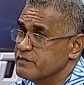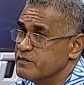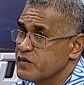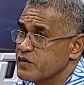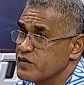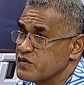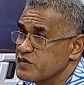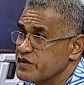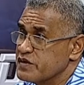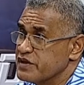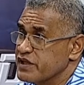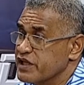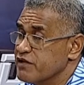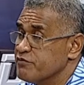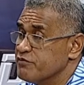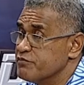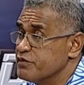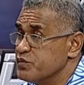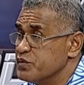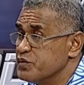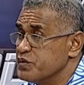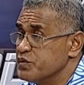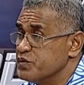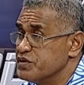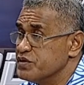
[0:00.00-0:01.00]

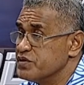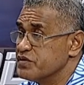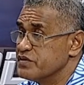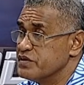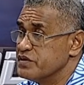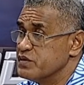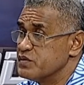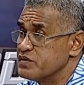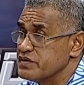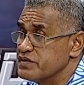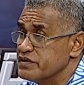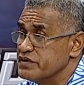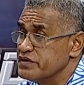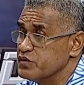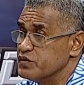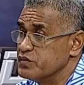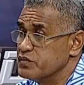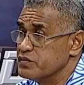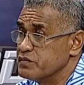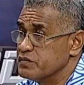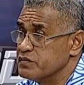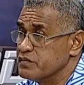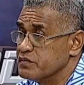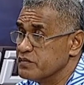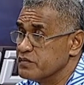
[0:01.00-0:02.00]
2011, when we introduced the
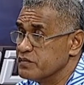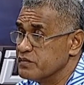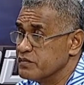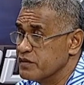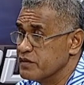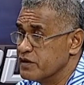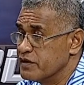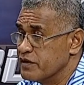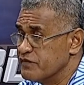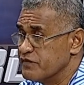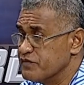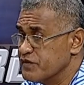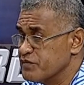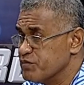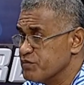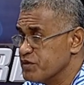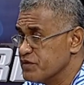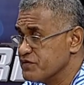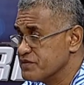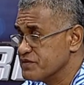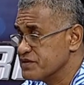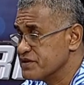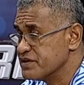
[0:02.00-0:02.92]
new FNPF,